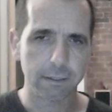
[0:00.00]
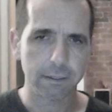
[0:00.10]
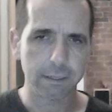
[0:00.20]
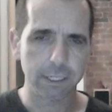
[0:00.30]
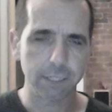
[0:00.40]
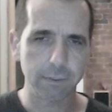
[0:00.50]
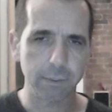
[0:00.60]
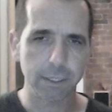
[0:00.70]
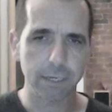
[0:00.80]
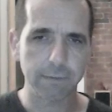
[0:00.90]
And you think, well, you're
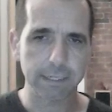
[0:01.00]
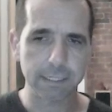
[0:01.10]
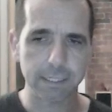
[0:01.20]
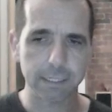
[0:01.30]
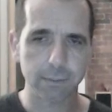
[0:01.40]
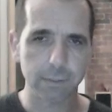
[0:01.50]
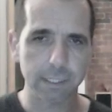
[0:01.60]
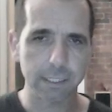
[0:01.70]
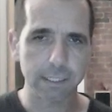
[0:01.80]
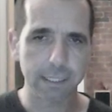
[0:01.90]
going around in circles
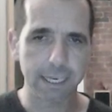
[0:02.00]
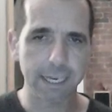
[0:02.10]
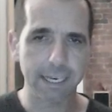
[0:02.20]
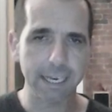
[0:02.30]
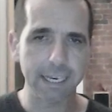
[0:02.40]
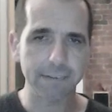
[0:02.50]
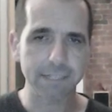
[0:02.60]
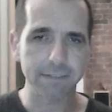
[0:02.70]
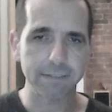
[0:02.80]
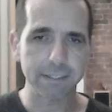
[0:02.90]
here. King
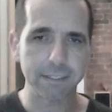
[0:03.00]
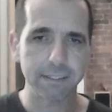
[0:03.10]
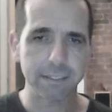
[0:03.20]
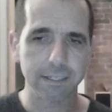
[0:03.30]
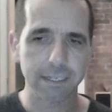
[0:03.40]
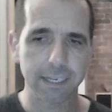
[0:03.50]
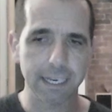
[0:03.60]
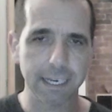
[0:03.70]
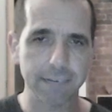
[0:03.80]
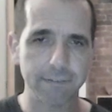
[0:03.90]
F7, King
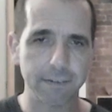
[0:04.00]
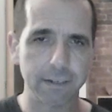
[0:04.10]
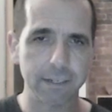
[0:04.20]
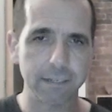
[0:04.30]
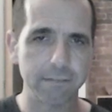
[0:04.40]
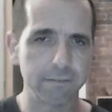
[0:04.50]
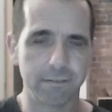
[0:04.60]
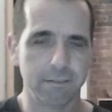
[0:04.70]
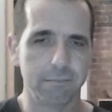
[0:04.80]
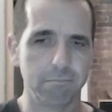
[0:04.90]
F5,
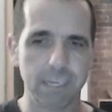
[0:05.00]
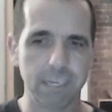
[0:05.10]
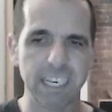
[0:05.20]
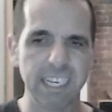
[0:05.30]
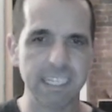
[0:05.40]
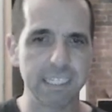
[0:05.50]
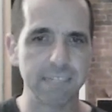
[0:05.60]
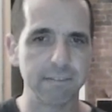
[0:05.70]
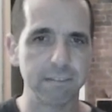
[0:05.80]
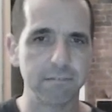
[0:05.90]
King
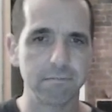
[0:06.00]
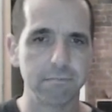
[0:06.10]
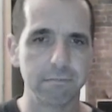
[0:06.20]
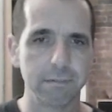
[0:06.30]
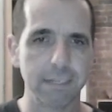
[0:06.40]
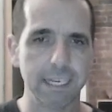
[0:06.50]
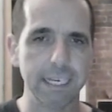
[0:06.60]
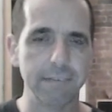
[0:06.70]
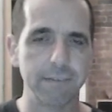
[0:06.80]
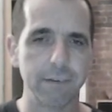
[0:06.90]
E7,
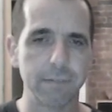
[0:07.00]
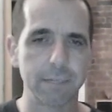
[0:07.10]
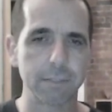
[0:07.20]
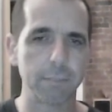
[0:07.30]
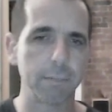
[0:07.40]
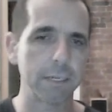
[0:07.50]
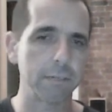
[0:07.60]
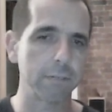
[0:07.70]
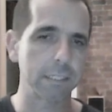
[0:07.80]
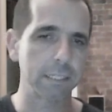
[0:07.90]
King E5. Well, that was the blunder
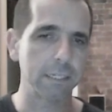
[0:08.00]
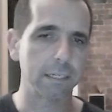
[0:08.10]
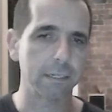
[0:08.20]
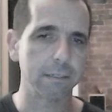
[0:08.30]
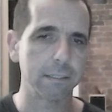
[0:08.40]
at the start.